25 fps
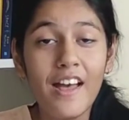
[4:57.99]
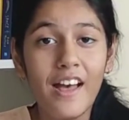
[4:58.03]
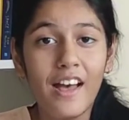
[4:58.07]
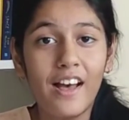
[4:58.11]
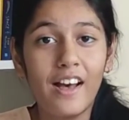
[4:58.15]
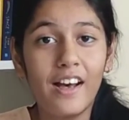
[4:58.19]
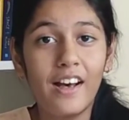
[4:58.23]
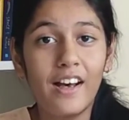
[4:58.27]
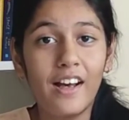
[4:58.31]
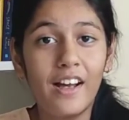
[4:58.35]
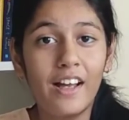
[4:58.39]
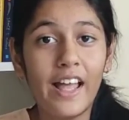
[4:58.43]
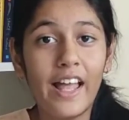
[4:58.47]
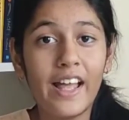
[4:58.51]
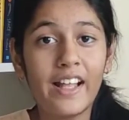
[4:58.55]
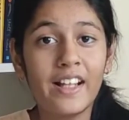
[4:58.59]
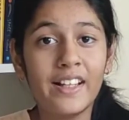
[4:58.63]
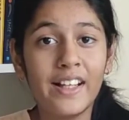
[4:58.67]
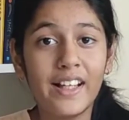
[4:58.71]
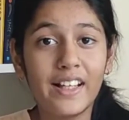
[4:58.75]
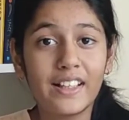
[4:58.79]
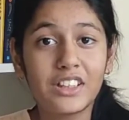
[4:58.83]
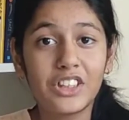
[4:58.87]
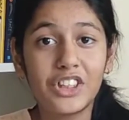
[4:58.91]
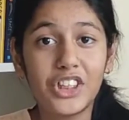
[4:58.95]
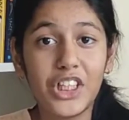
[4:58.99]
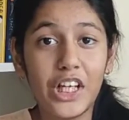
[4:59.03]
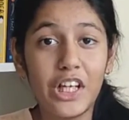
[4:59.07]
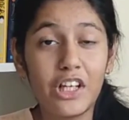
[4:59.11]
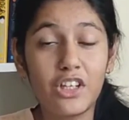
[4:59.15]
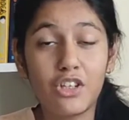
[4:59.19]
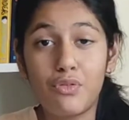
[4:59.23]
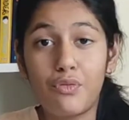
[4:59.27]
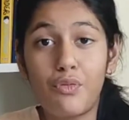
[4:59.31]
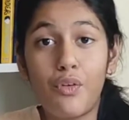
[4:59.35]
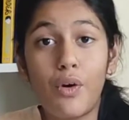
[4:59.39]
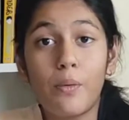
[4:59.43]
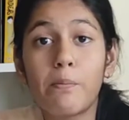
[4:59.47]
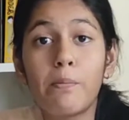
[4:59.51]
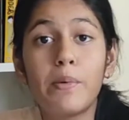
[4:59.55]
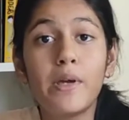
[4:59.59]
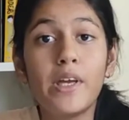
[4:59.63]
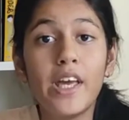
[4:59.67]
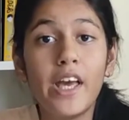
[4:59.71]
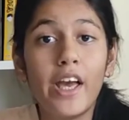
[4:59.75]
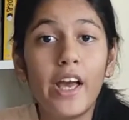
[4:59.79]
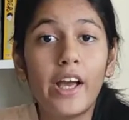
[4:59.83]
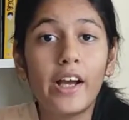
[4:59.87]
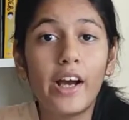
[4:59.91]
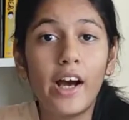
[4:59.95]
Uh, in exchange for
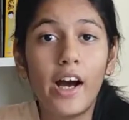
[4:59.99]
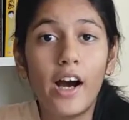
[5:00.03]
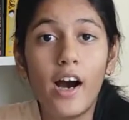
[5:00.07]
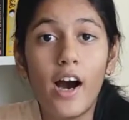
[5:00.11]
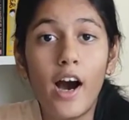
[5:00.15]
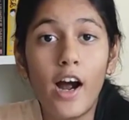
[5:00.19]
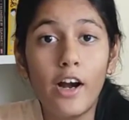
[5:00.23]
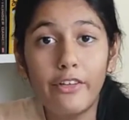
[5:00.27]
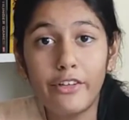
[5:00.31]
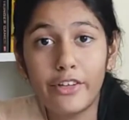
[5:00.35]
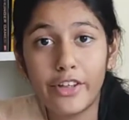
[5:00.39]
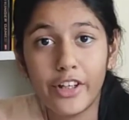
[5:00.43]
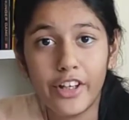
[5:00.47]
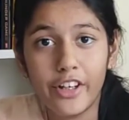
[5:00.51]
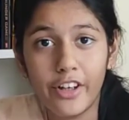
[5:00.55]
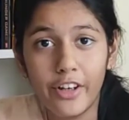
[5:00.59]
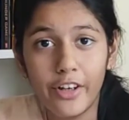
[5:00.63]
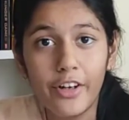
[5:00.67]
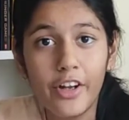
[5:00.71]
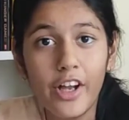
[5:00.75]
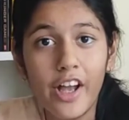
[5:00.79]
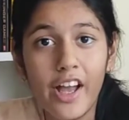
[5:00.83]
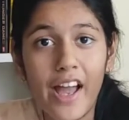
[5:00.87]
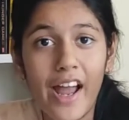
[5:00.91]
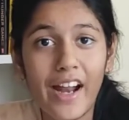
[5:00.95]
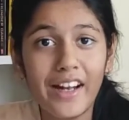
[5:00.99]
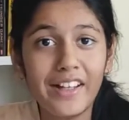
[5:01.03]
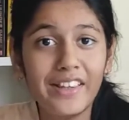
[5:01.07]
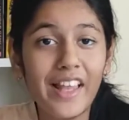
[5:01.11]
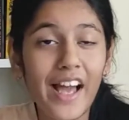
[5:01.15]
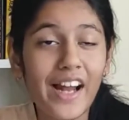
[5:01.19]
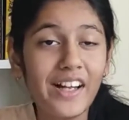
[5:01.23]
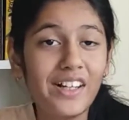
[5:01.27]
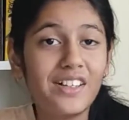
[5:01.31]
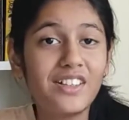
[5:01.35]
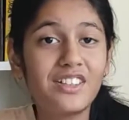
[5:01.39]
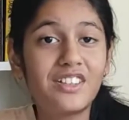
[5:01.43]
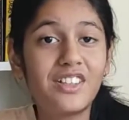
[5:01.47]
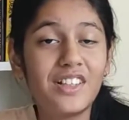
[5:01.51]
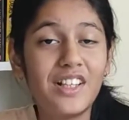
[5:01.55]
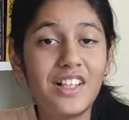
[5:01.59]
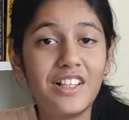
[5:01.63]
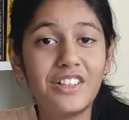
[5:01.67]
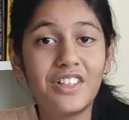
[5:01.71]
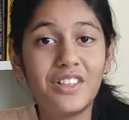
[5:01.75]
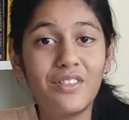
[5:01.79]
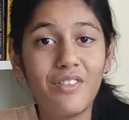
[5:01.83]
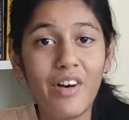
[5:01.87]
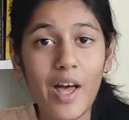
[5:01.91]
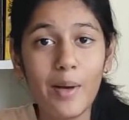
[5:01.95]
being a hunter, and that is the
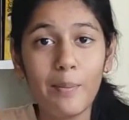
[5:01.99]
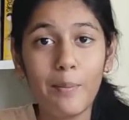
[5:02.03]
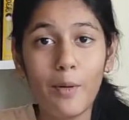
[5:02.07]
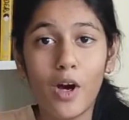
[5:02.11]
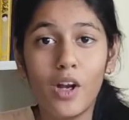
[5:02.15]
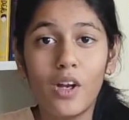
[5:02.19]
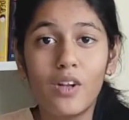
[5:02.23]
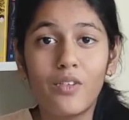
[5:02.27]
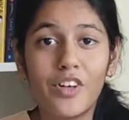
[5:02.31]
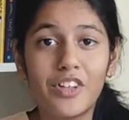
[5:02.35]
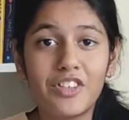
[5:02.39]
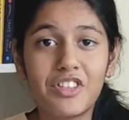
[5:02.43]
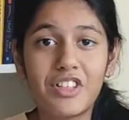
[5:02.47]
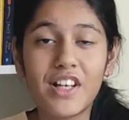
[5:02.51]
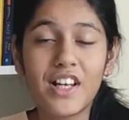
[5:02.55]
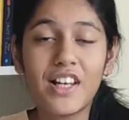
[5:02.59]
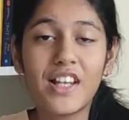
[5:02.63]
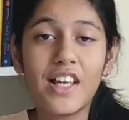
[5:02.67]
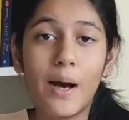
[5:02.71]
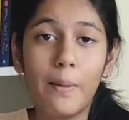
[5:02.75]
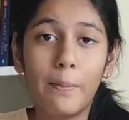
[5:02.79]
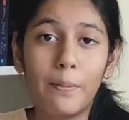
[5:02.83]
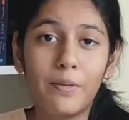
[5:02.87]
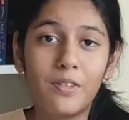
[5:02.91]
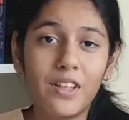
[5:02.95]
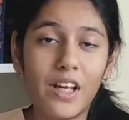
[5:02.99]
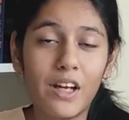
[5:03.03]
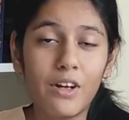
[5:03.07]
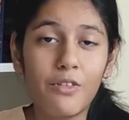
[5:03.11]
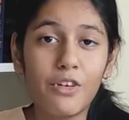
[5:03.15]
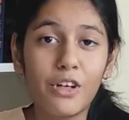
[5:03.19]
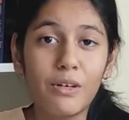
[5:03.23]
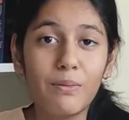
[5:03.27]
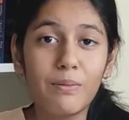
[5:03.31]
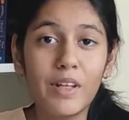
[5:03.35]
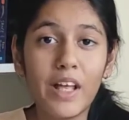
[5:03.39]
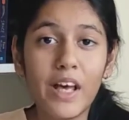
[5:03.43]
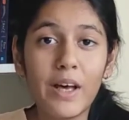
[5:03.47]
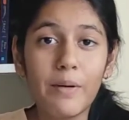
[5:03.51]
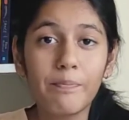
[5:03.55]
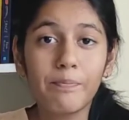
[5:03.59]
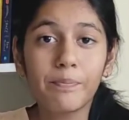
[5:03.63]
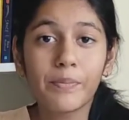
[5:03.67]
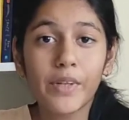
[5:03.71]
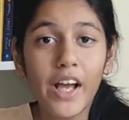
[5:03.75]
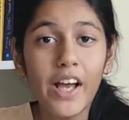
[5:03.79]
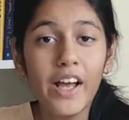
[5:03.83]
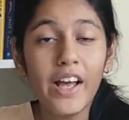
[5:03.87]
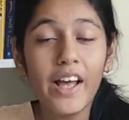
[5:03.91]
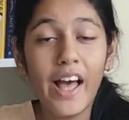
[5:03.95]
reason why Apollo was really upset from
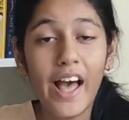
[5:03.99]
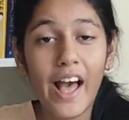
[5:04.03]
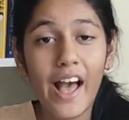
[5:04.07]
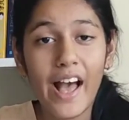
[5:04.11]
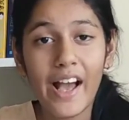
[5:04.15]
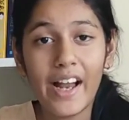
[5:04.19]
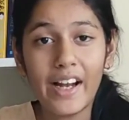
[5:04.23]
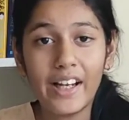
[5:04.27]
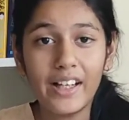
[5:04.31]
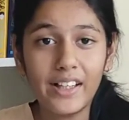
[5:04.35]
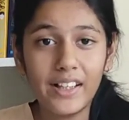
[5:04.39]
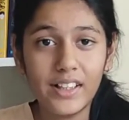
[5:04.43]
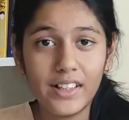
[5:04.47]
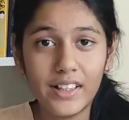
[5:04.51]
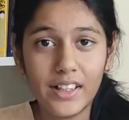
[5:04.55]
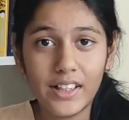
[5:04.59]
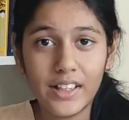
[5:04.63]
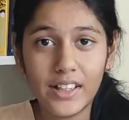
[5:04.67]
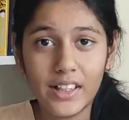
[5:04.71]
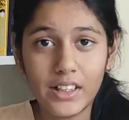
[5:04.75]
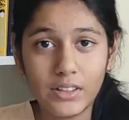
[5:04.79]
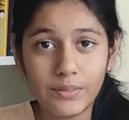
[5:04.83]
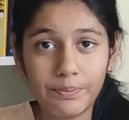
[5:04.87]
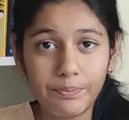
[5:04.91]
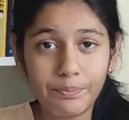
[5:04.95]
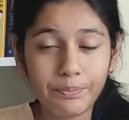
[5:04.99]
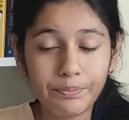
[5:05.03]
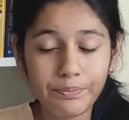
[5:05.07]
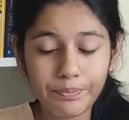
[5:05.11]
them, and uh,